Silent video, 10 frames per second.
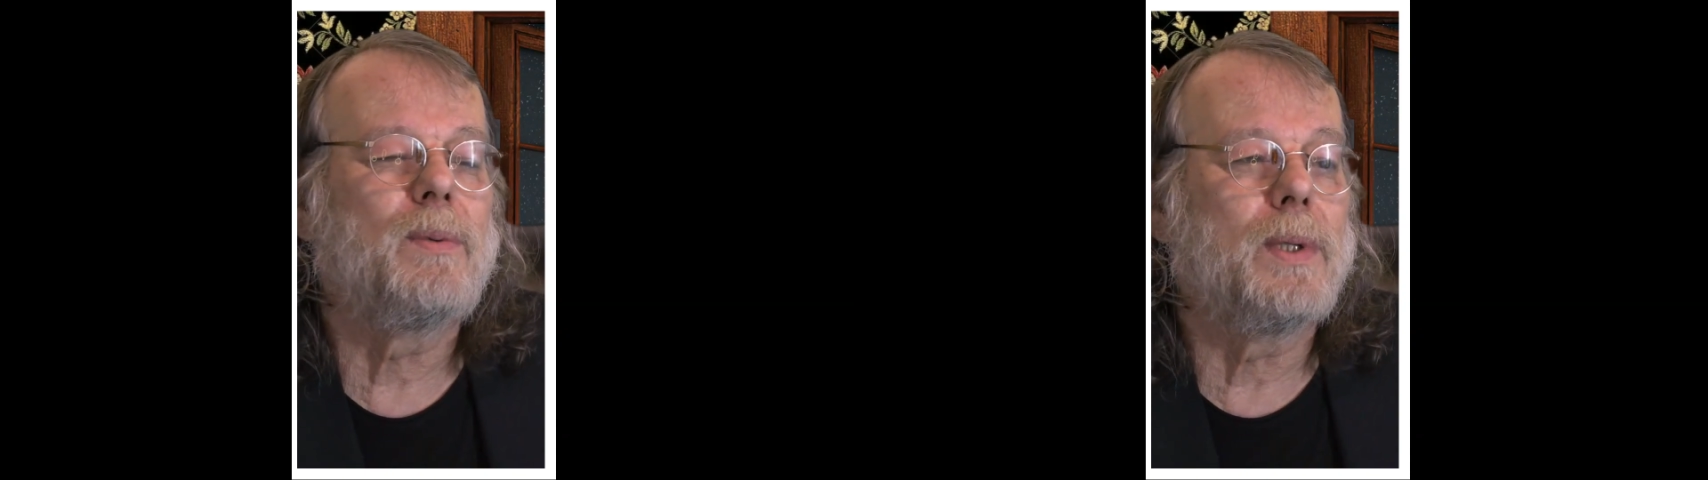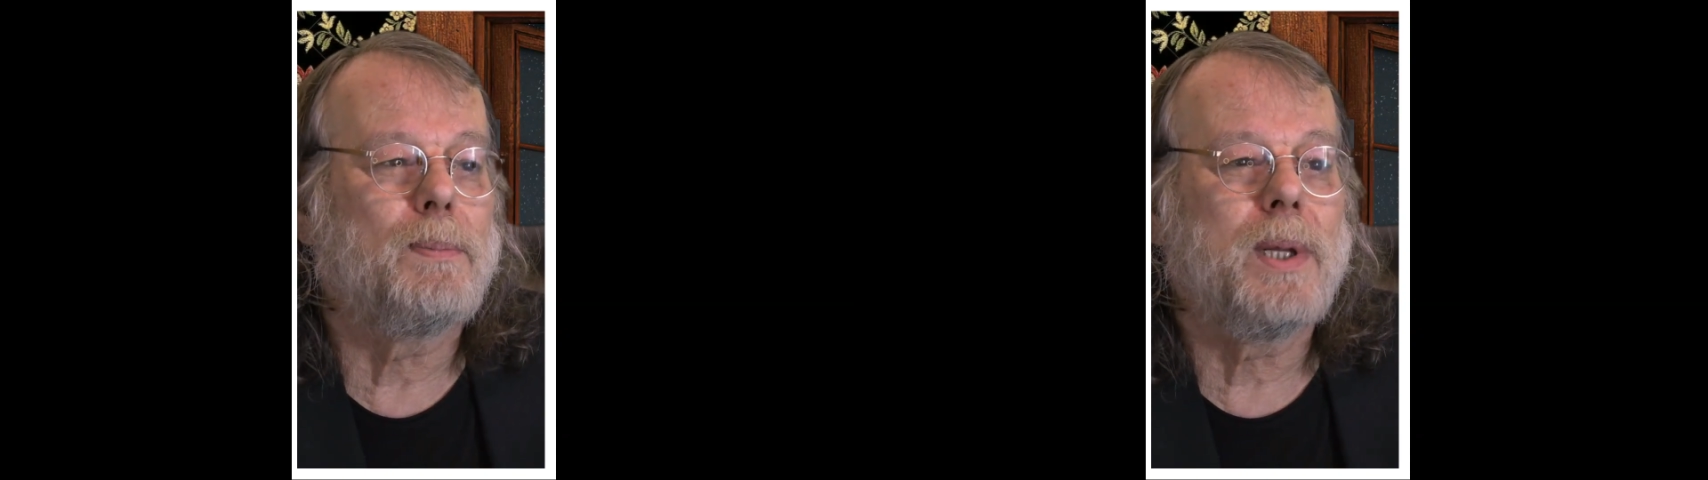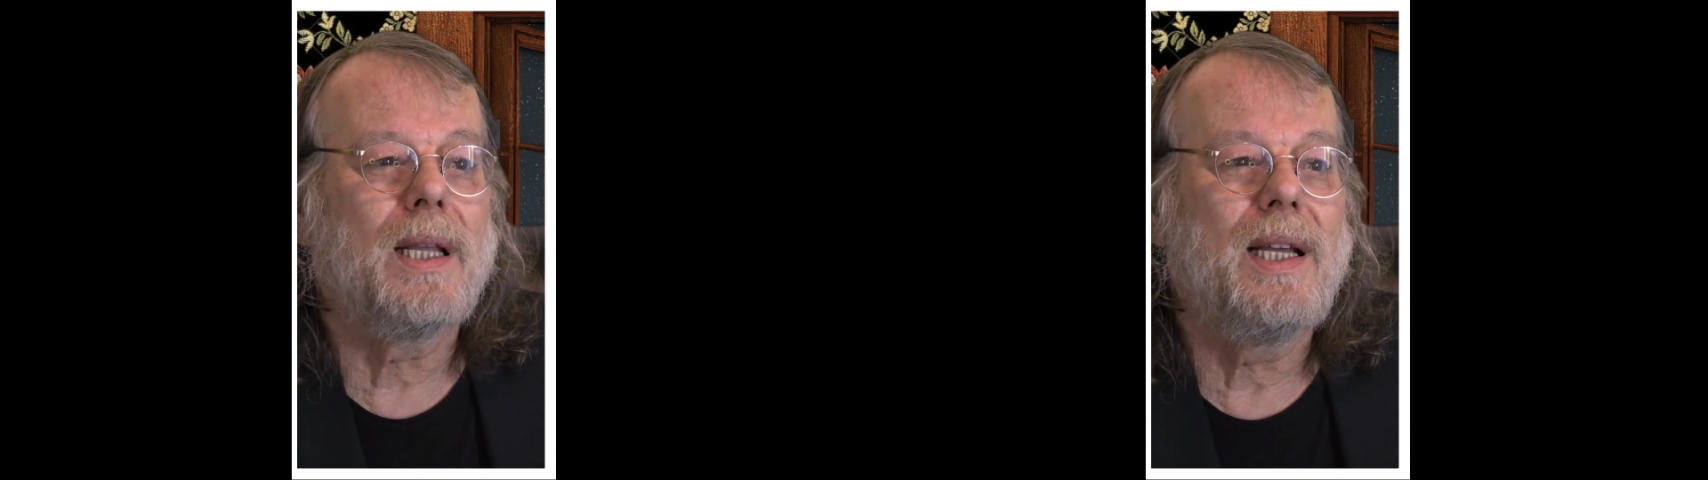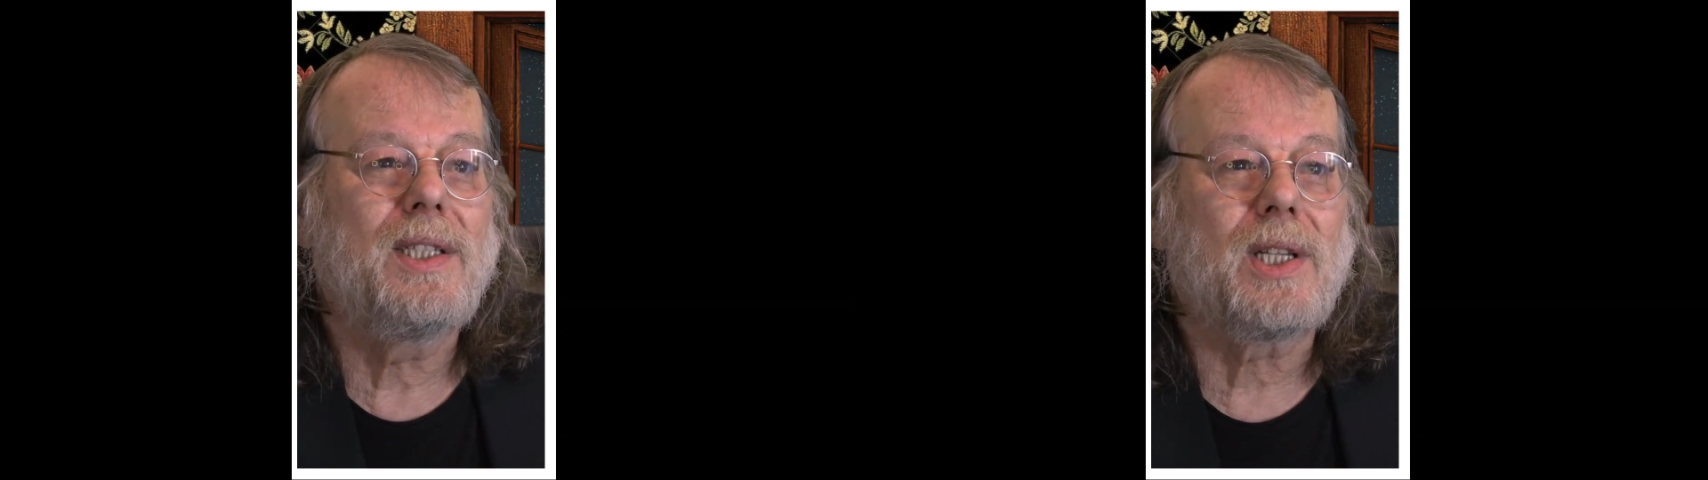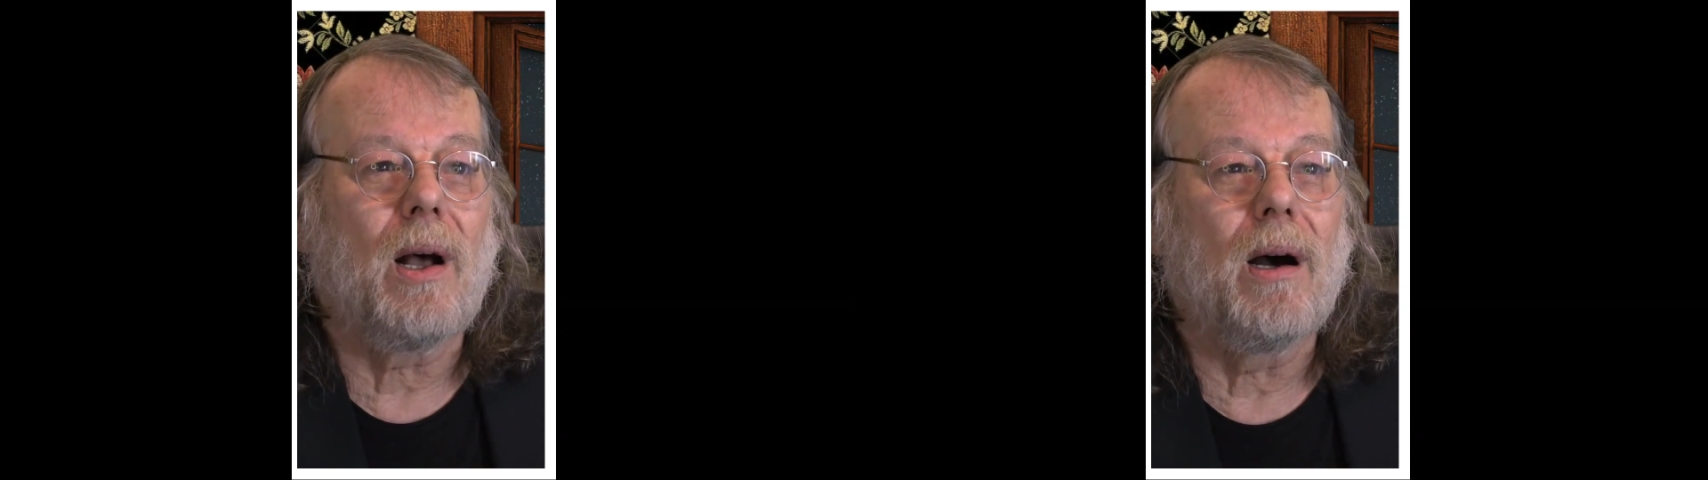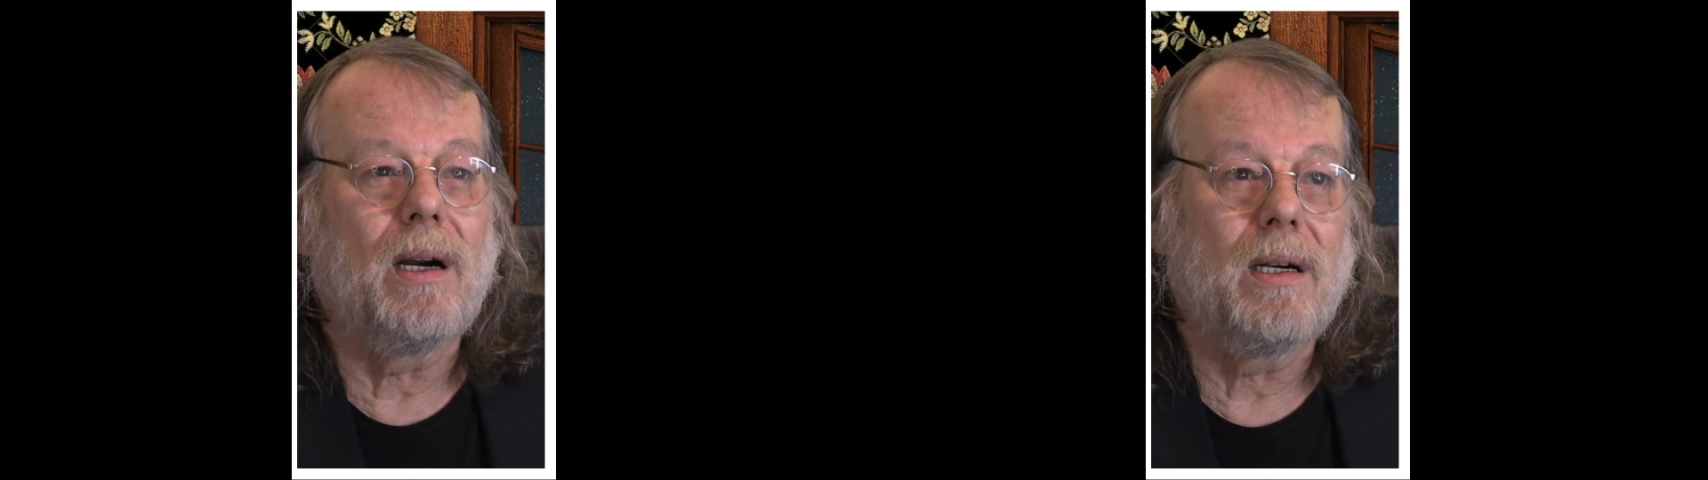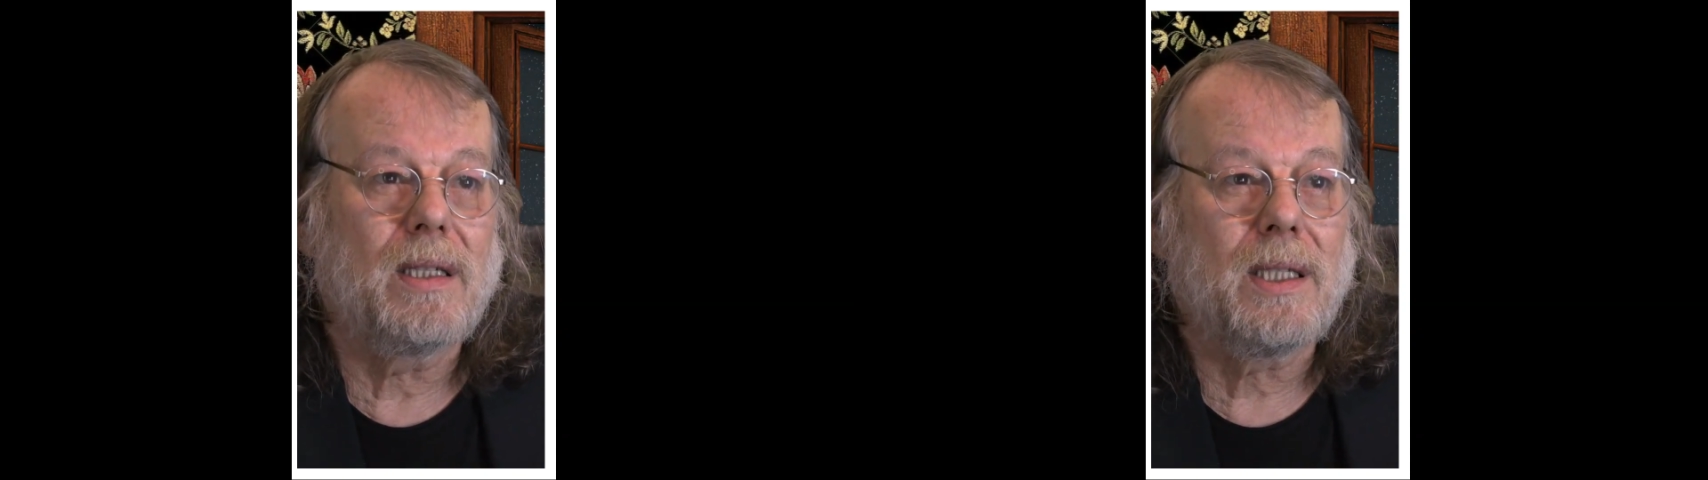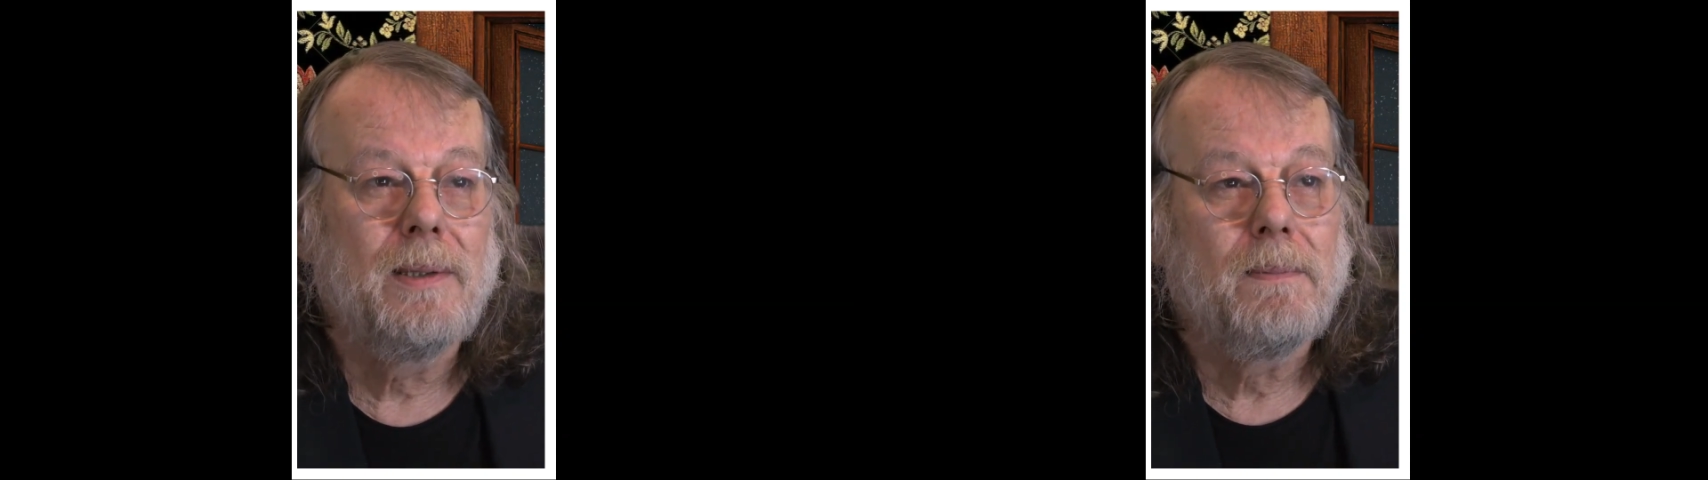replace
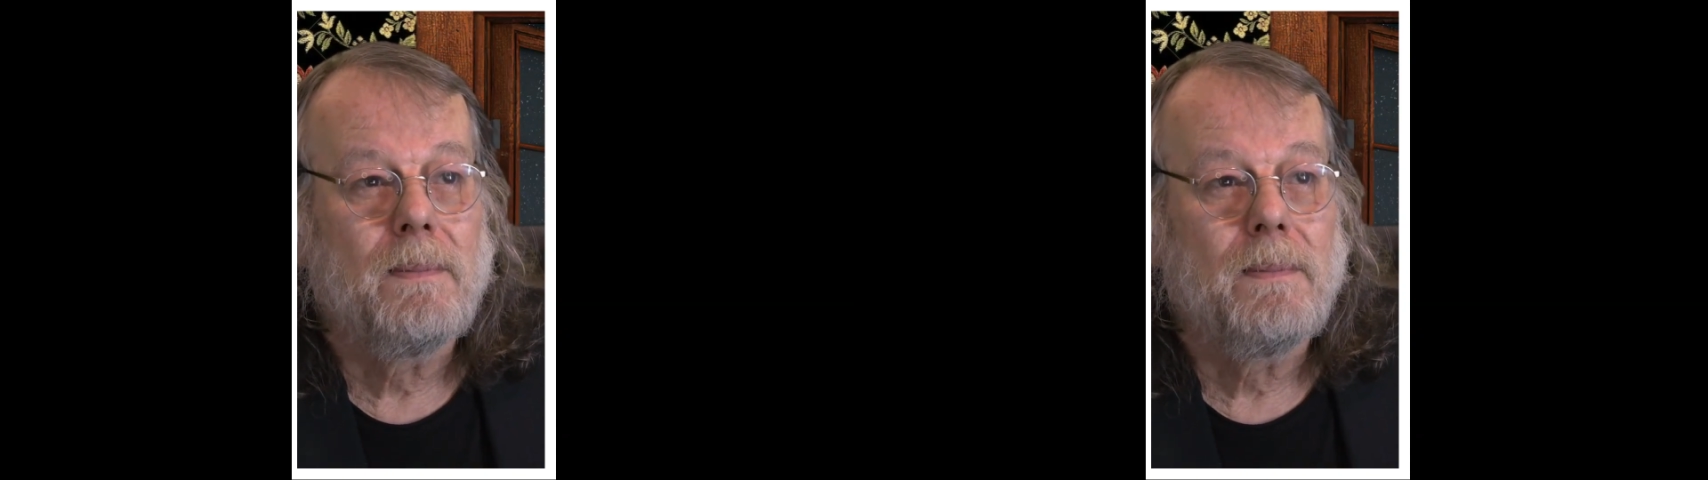art.